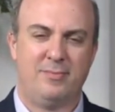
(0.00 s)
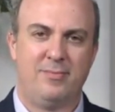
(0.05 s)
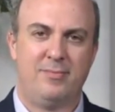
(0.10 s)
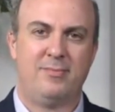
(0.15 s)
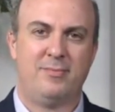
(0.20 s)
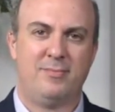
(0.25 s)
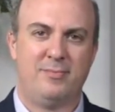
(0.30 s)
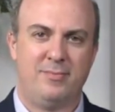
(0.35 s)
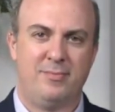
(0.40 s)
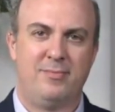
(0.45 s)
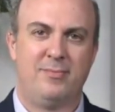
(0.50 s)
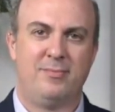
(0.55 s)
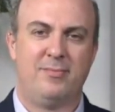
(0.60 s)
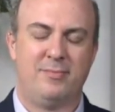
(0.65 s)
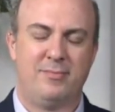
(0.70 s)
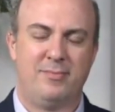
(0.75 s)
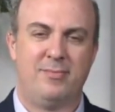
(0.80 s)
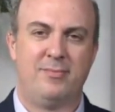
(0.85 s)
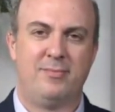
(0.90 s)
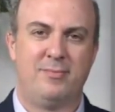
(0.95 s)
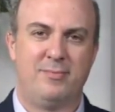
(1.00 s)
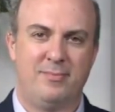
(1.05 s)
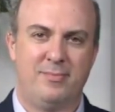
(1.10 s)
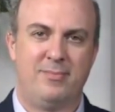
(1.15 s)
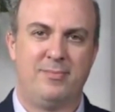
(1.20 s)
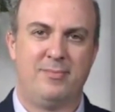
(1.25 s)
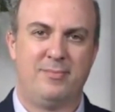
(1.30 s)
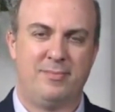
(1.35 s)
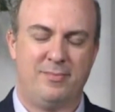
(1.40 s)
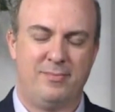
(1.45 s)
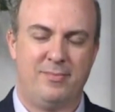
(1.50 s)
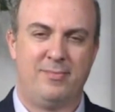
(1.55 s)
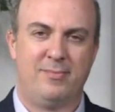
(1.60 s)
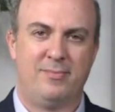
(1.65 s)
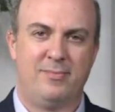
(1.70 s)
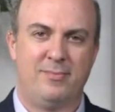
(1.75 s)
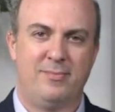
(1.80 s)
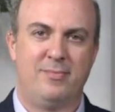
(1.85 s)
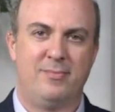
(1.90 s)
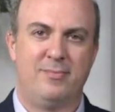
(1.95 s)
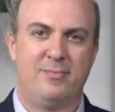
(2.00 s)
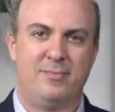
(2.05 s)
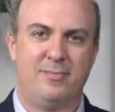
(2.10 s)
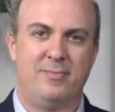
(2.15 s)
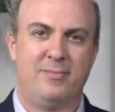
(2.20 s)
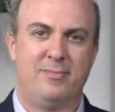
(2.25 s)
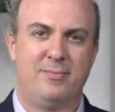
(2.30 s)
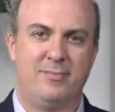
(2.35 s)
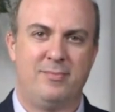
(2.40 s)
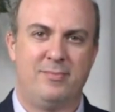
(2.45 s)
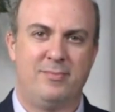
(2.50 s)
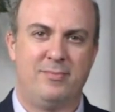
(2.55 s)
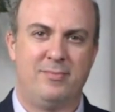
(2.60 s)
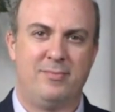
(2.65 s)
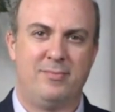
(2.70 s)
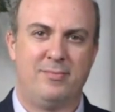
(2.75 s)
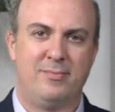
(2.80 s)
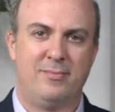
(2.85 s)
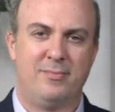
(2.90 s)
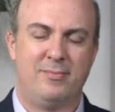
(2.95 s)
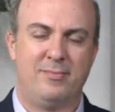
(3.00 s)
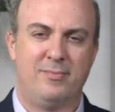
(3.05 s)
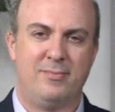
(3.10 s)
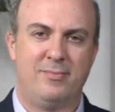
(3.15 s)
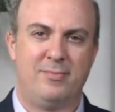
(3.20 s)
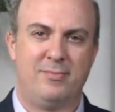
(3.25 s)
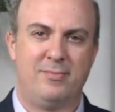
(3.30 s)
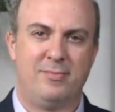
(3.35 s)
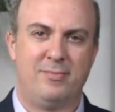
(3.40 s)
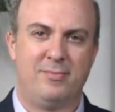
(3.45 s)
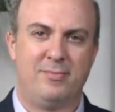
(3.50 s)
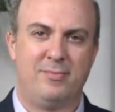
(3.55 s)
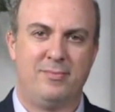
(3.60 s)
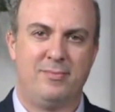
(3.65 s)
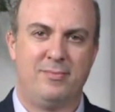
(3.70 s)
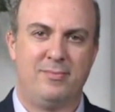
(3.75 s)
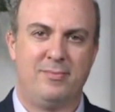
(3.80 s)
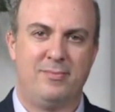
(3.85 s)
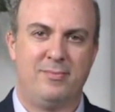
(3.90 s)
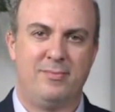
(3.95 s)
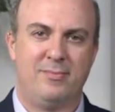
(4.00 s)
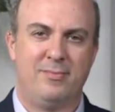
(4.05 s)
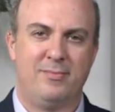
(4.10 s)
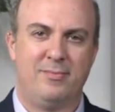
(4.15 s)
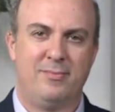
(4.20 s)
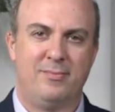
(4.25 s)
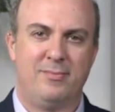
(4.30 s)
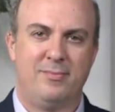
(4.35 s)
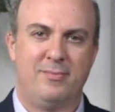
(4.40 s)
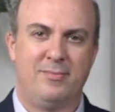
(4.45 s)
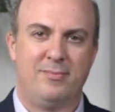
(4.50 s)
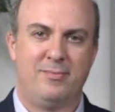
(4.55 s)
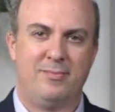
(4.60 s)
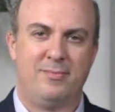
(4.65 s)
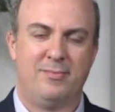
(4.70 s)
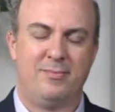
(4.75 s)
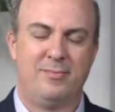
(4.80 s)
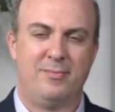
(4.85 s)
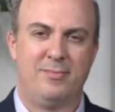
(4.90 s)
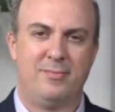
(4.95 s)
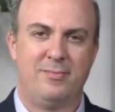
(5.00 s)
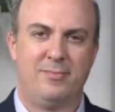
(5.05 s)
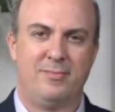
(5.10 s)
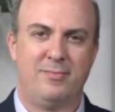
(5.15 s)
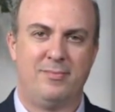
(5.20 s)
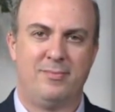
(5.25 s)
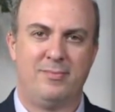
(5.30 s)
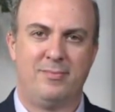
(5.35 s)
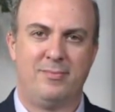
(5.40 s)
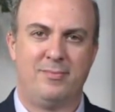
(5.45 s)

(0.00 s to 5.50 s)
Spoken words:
The person shown says nothing.